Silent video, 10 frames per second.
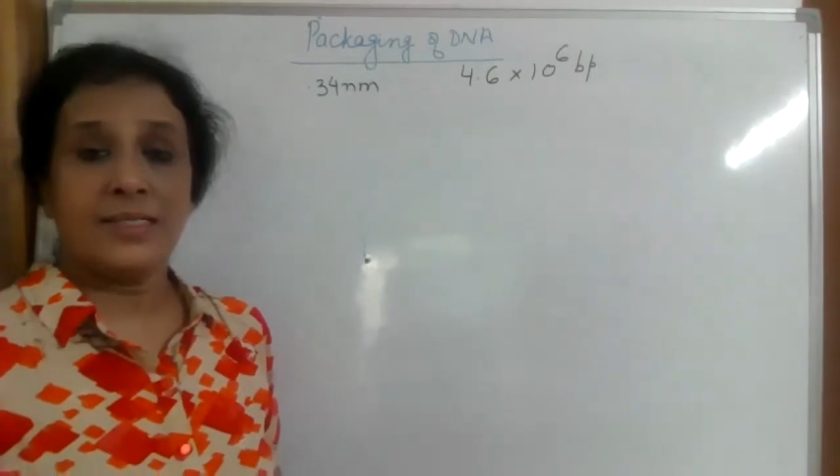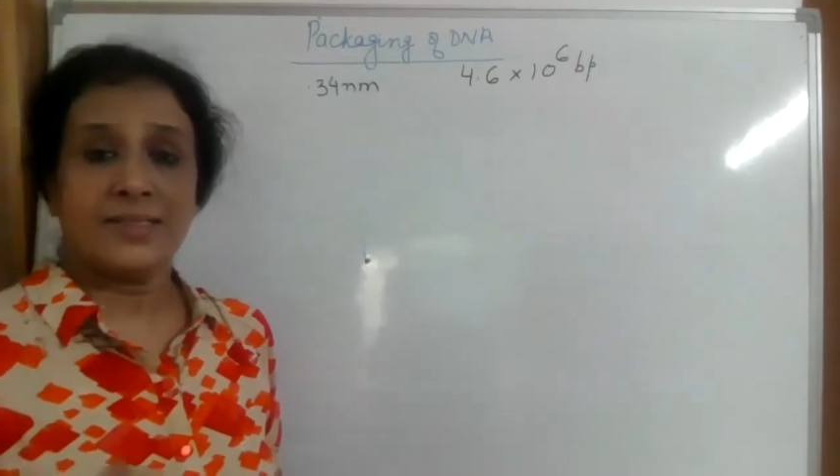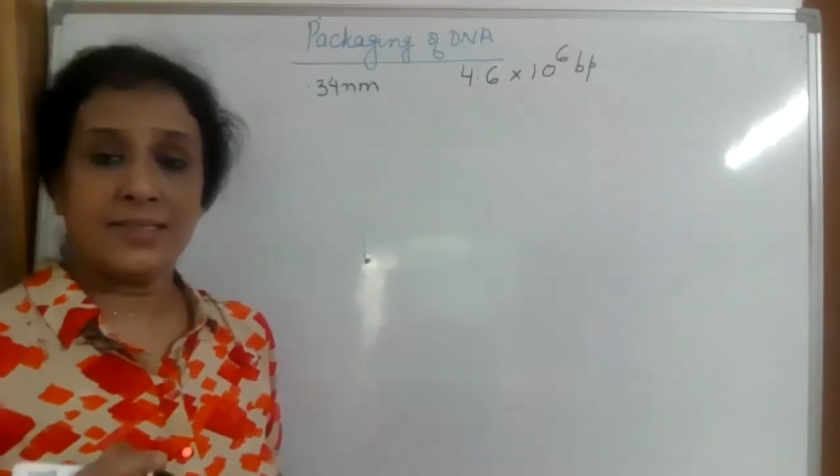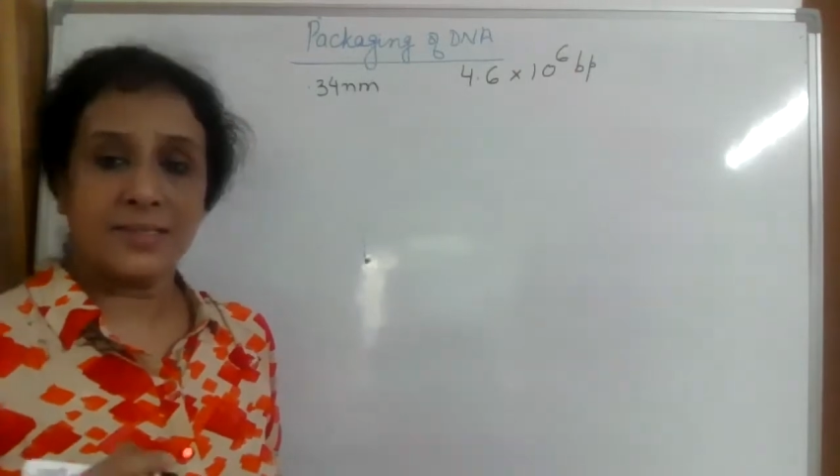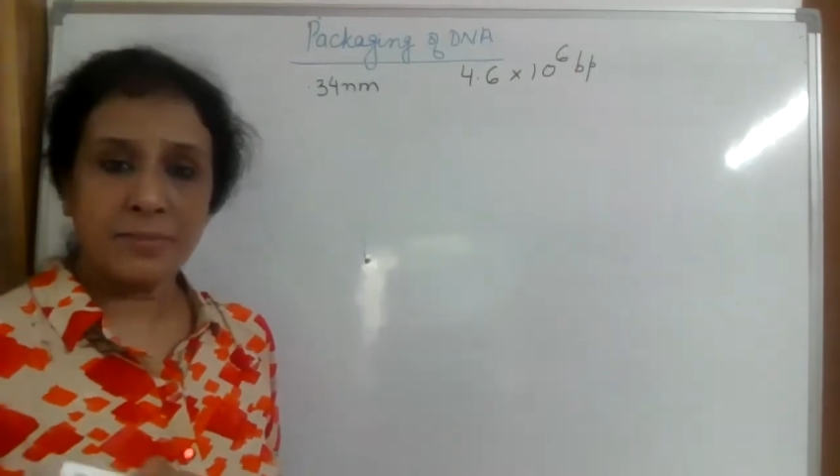
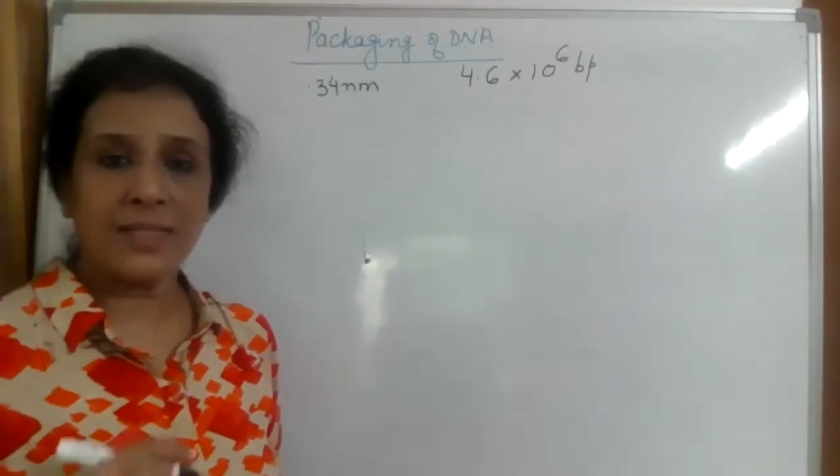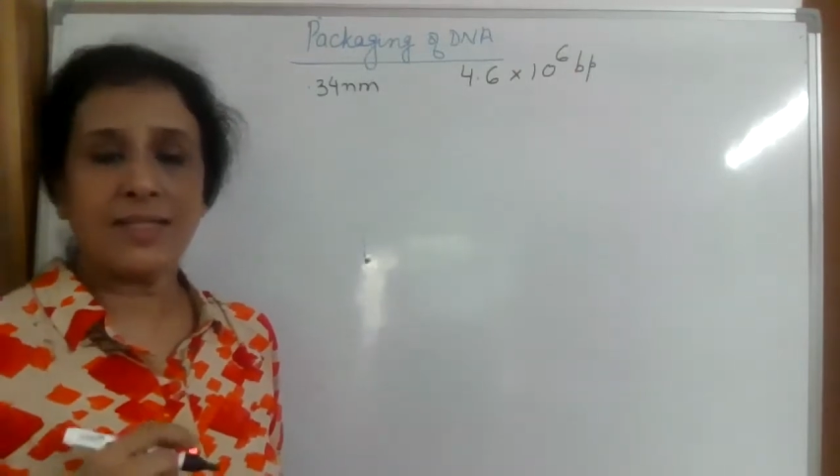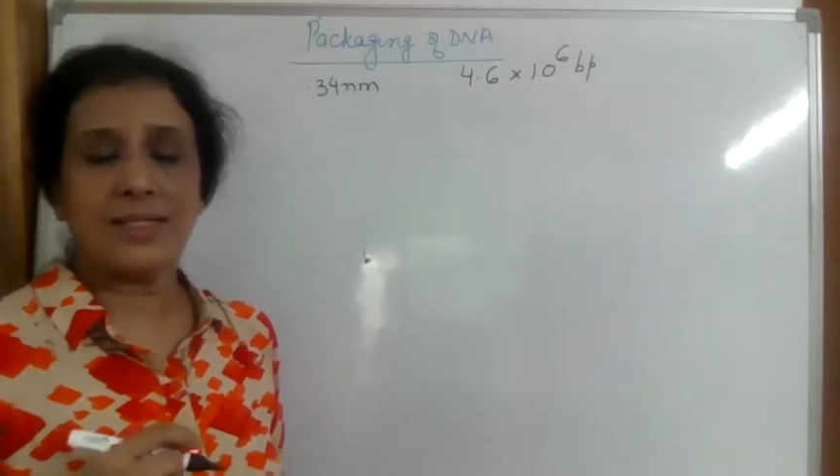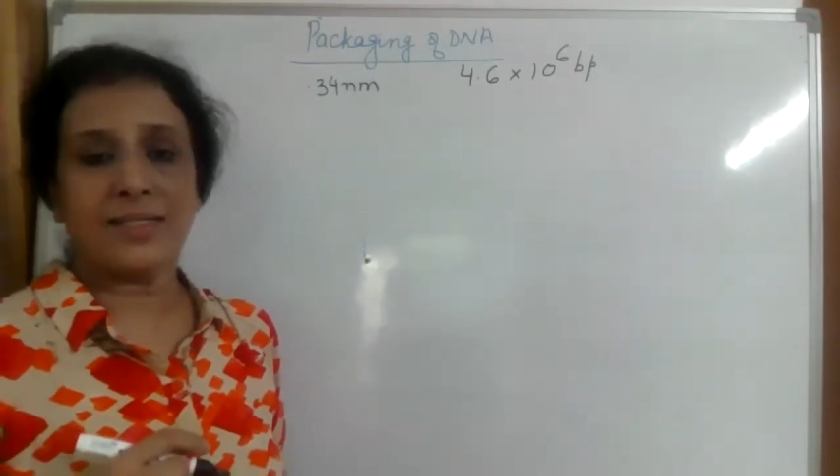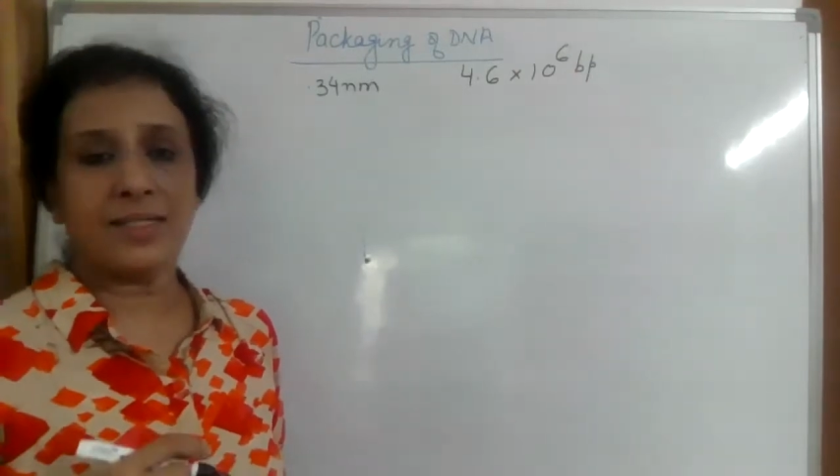
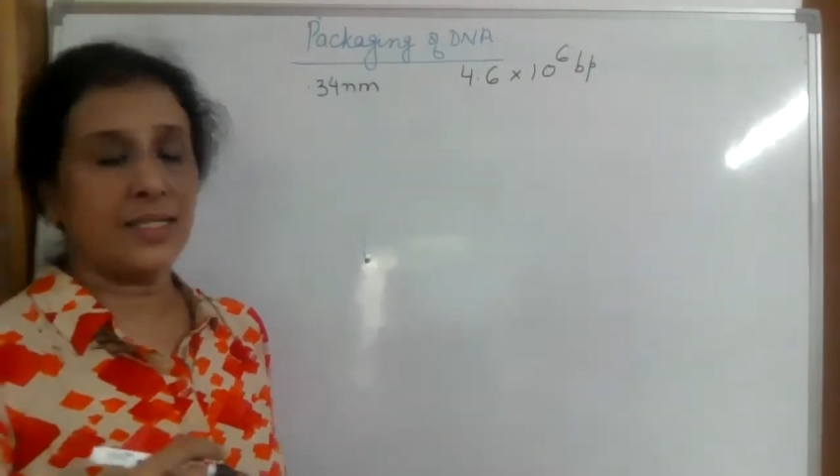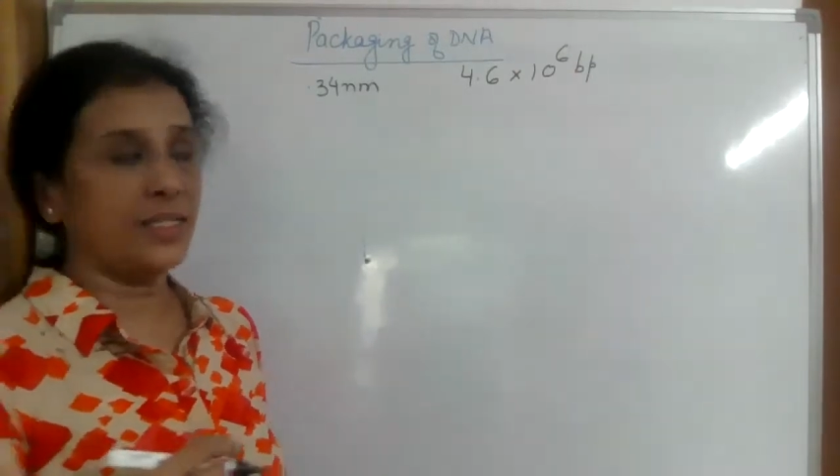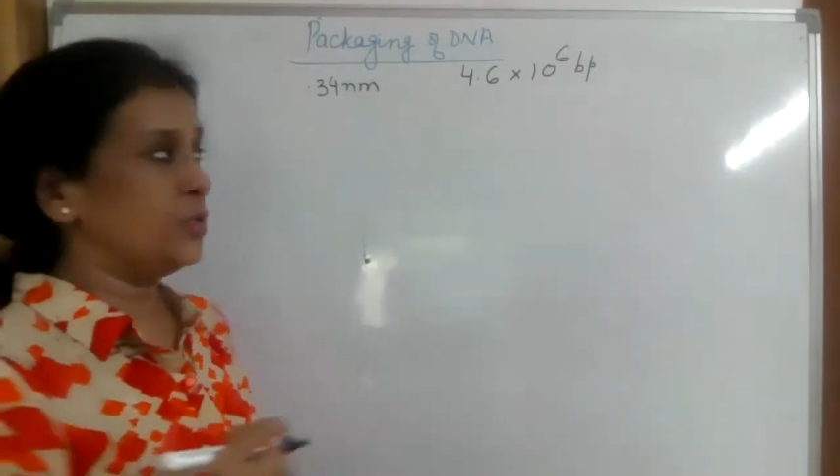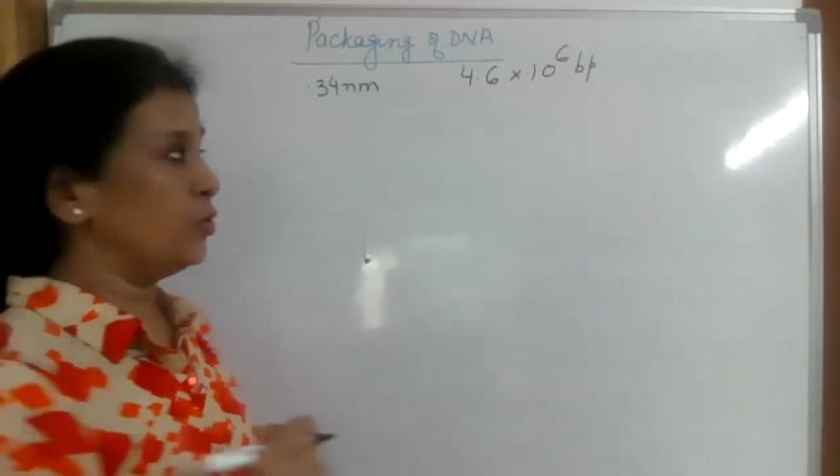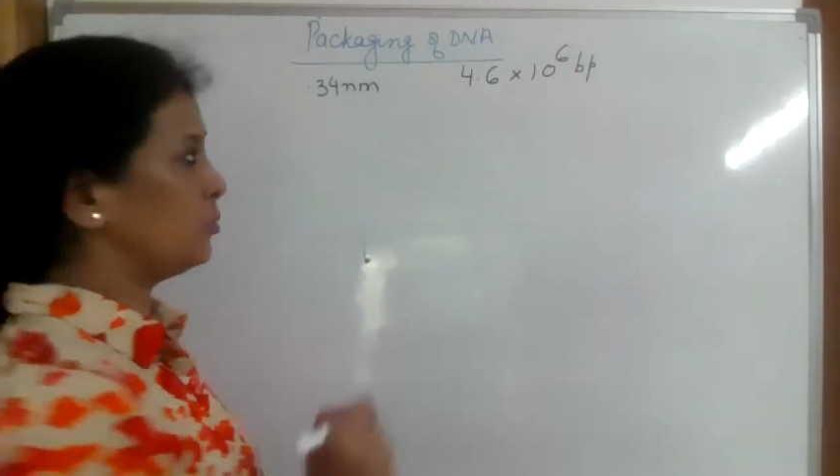Similarly,
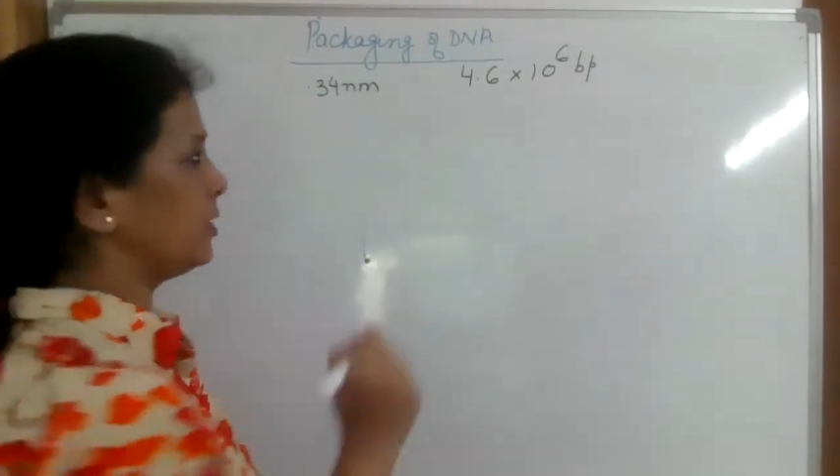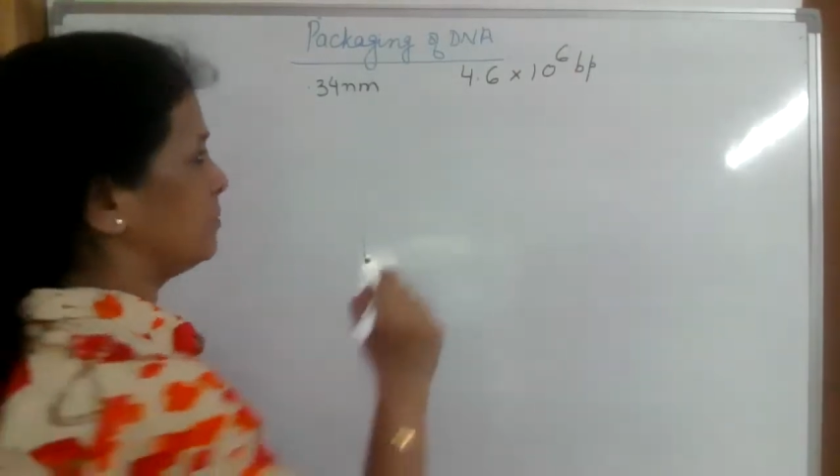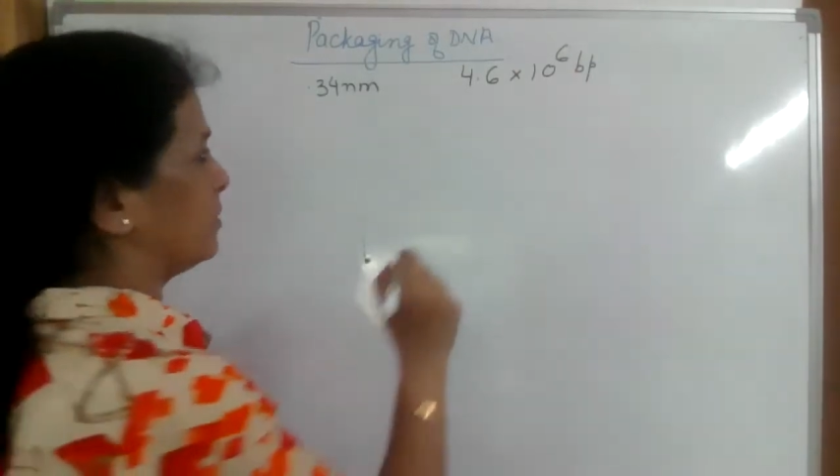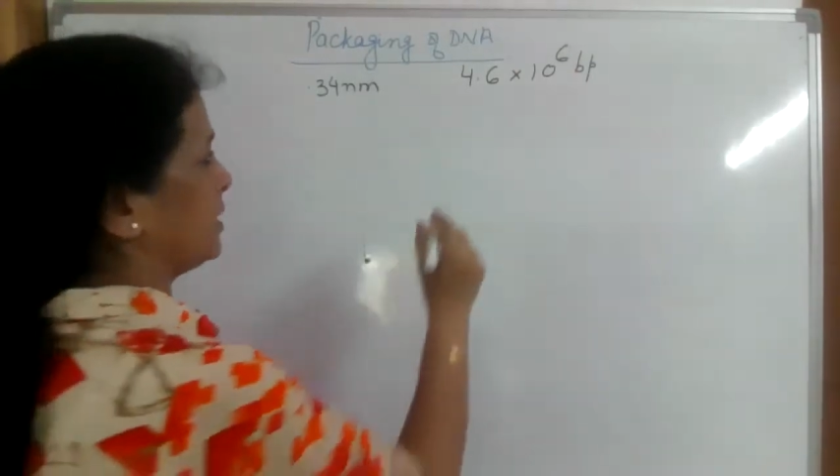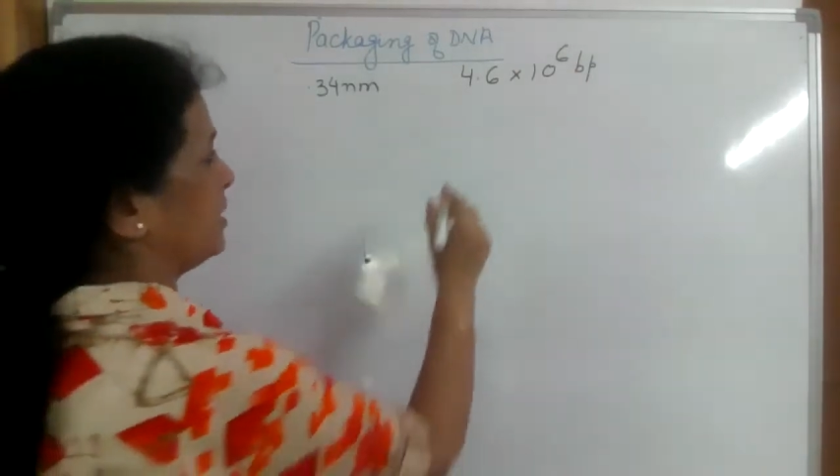in human
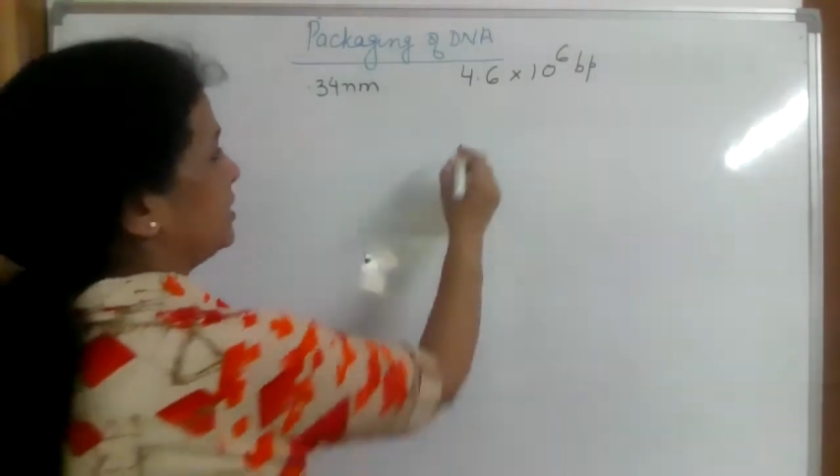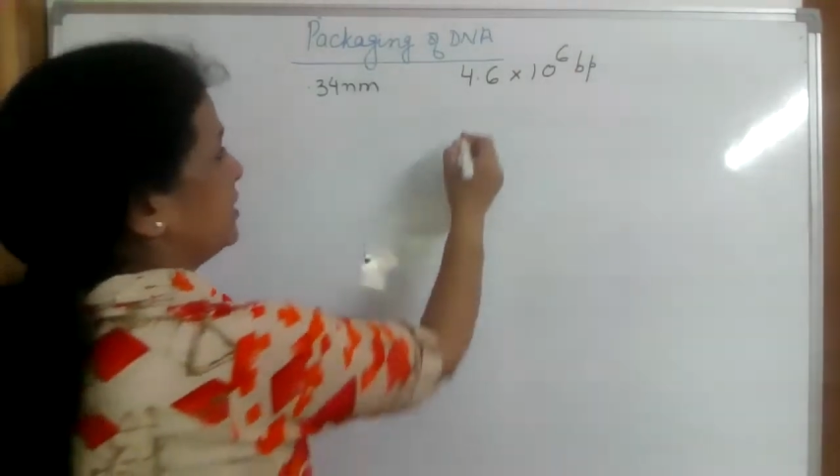being,